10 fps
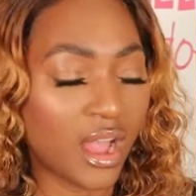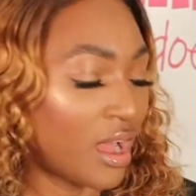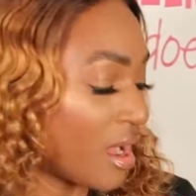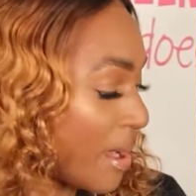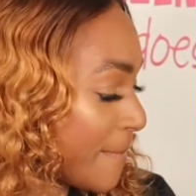
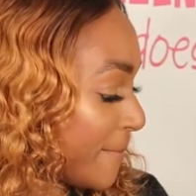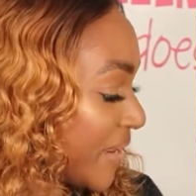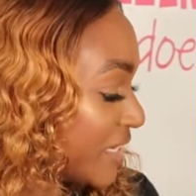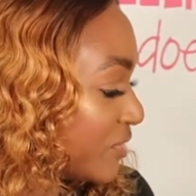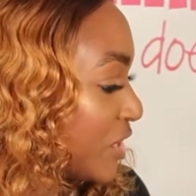
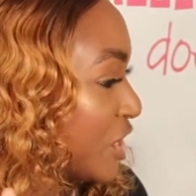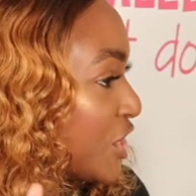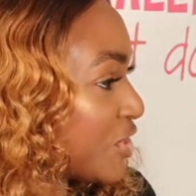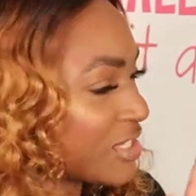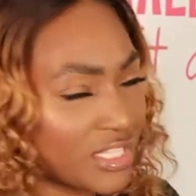
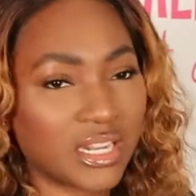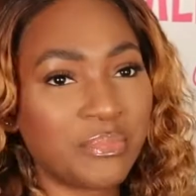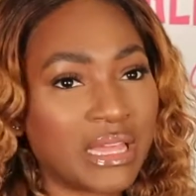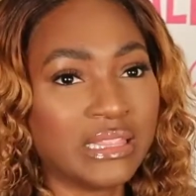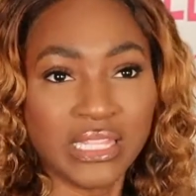So this is going to
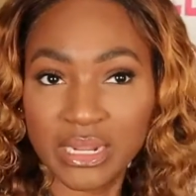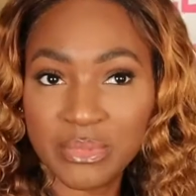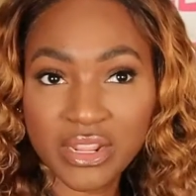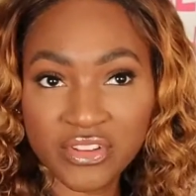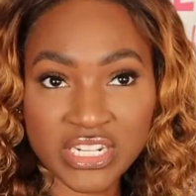be a little
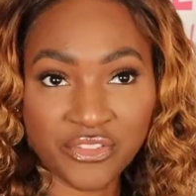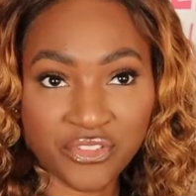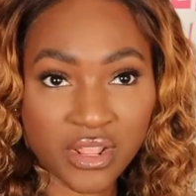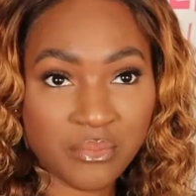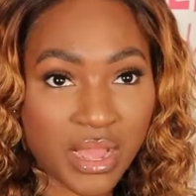bit of a
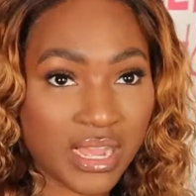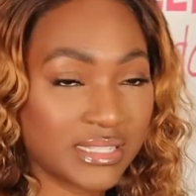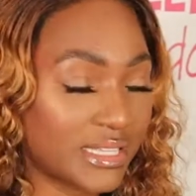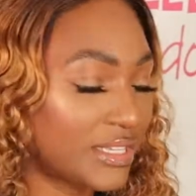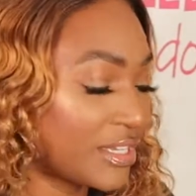different
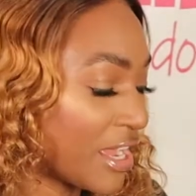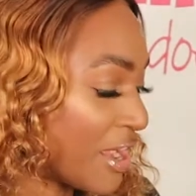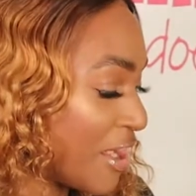unboxing.